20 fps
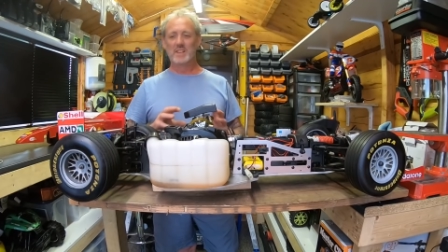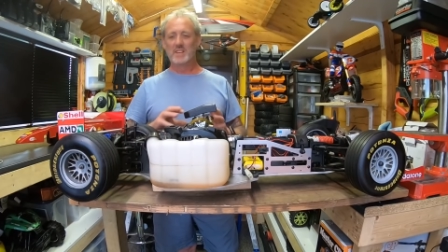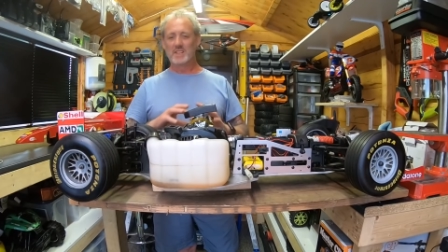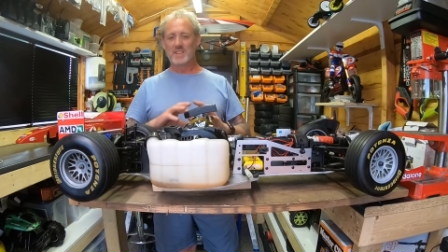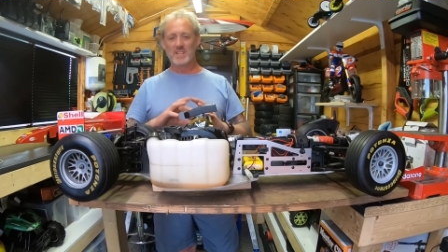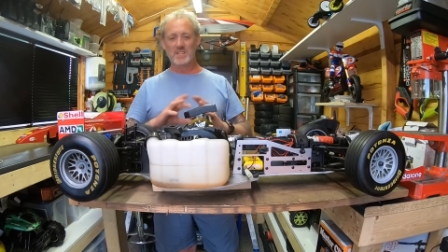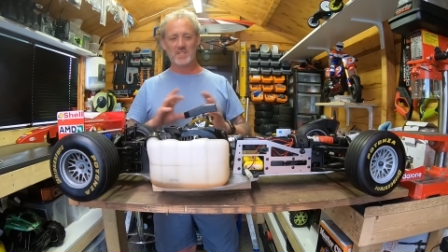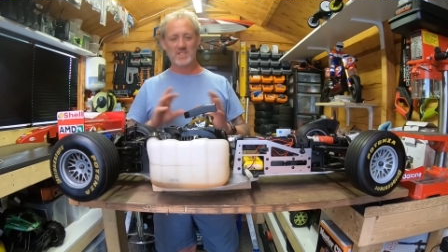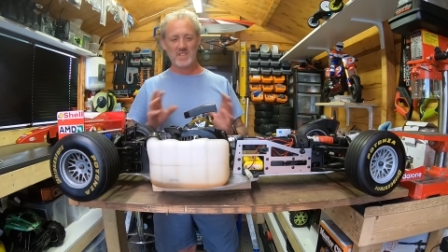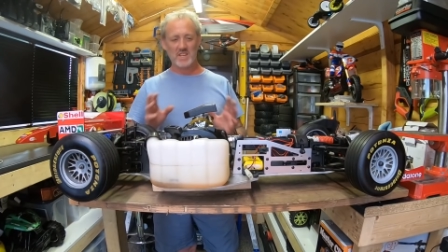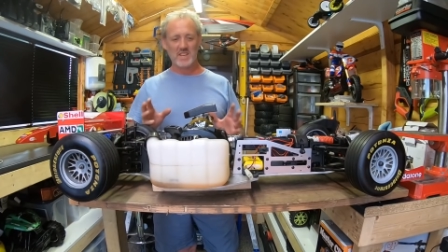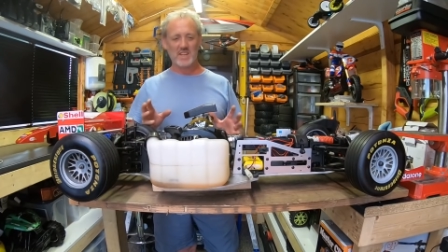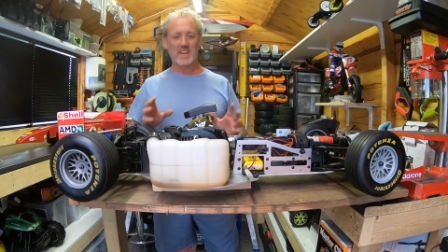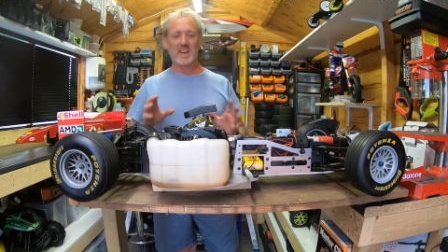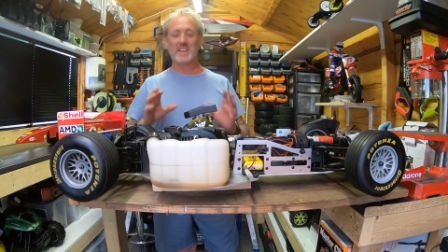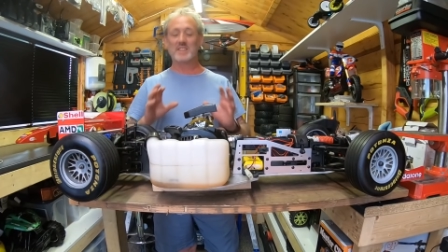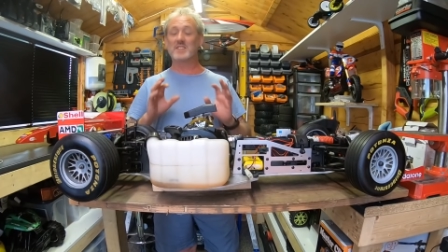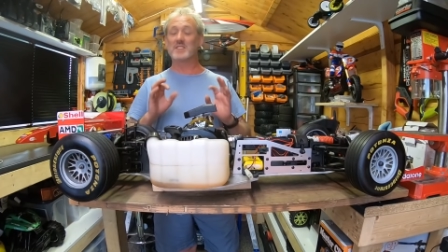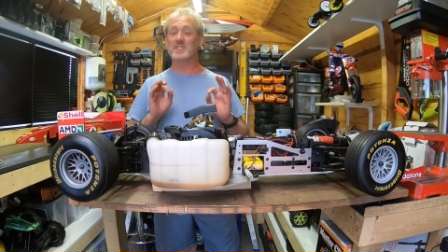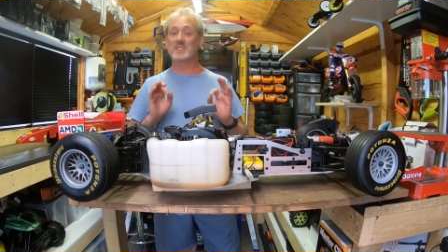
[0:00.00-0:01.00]
This thing,
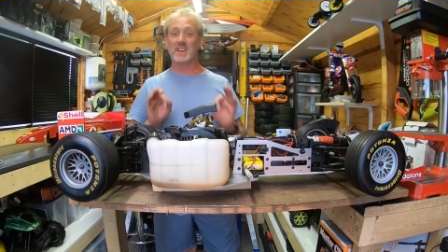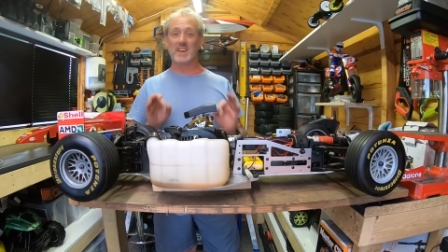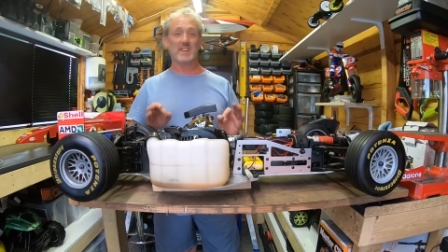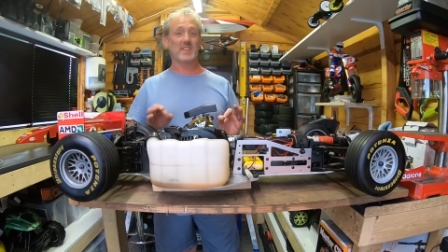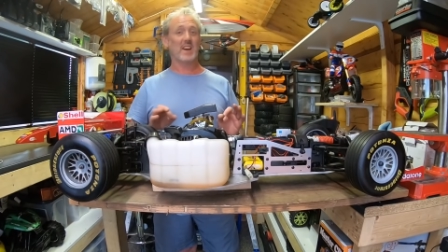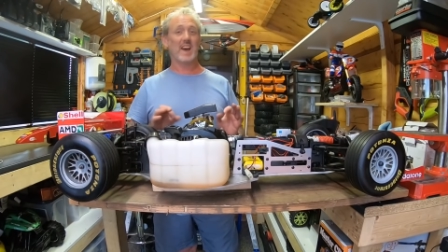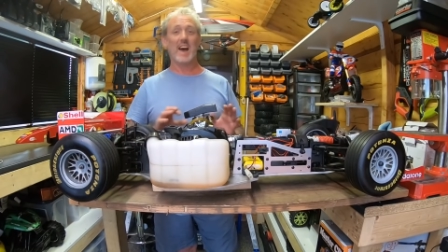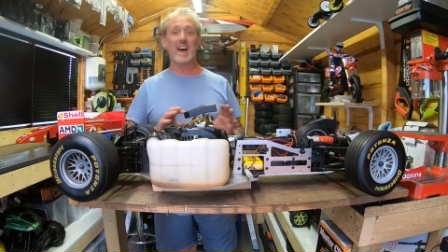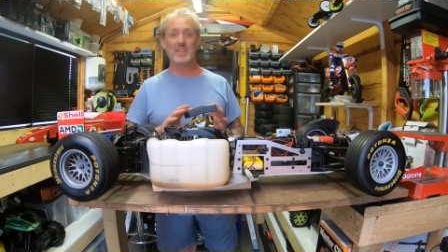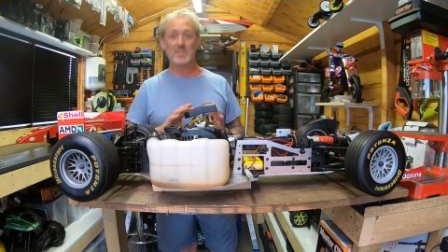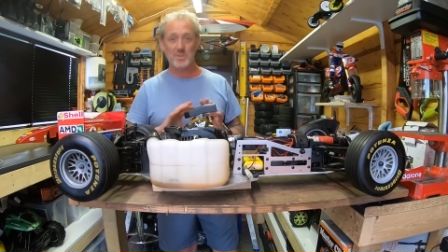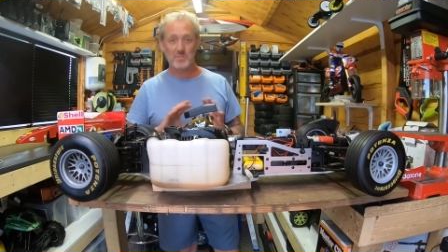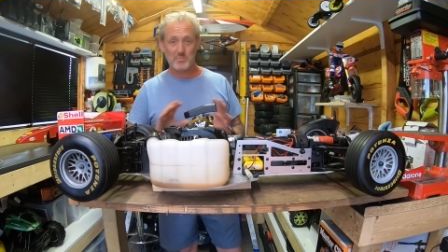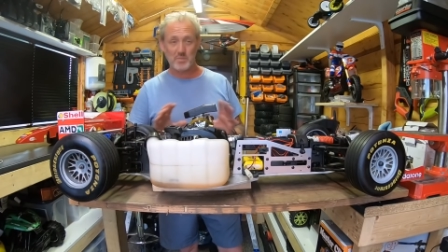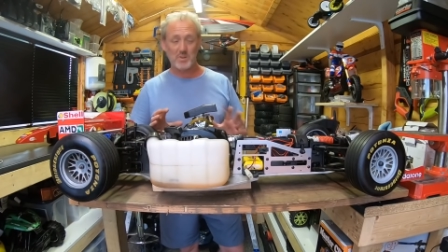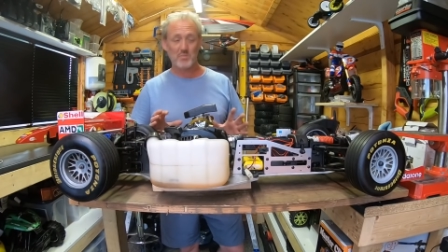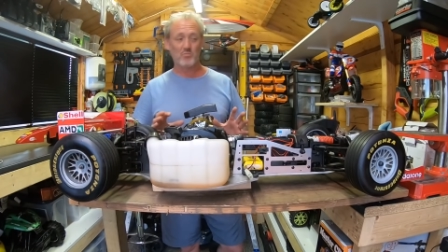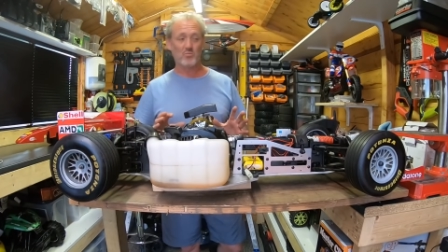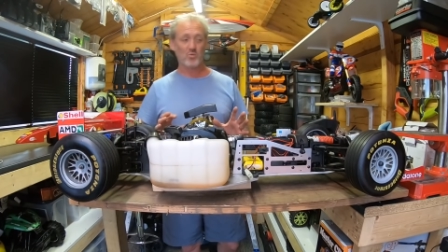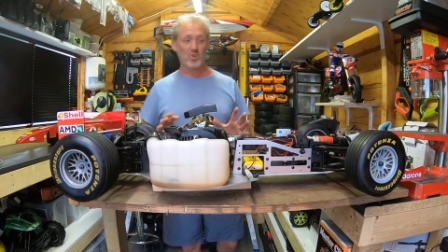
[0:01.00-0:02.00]
as I said, hasn't
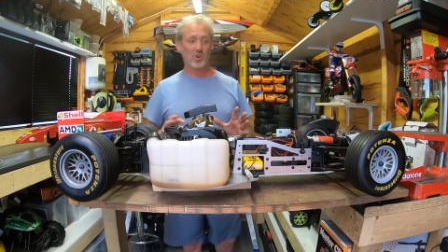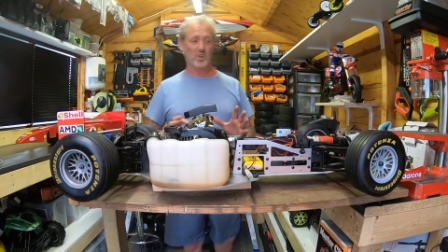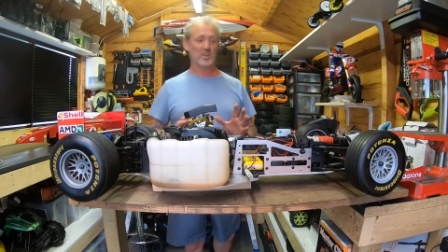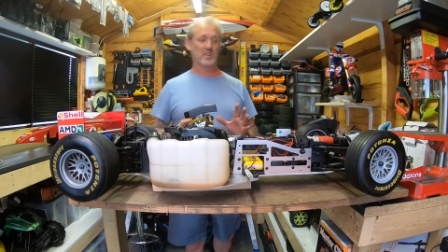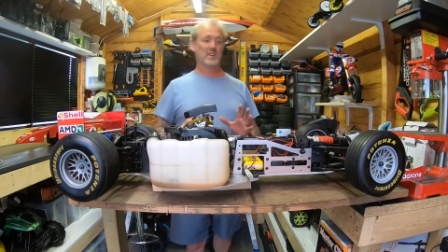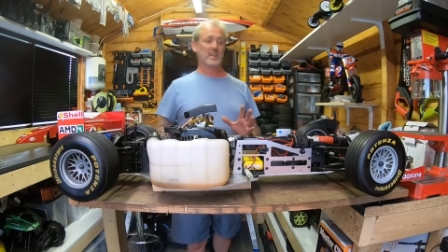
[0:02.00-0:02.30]
been run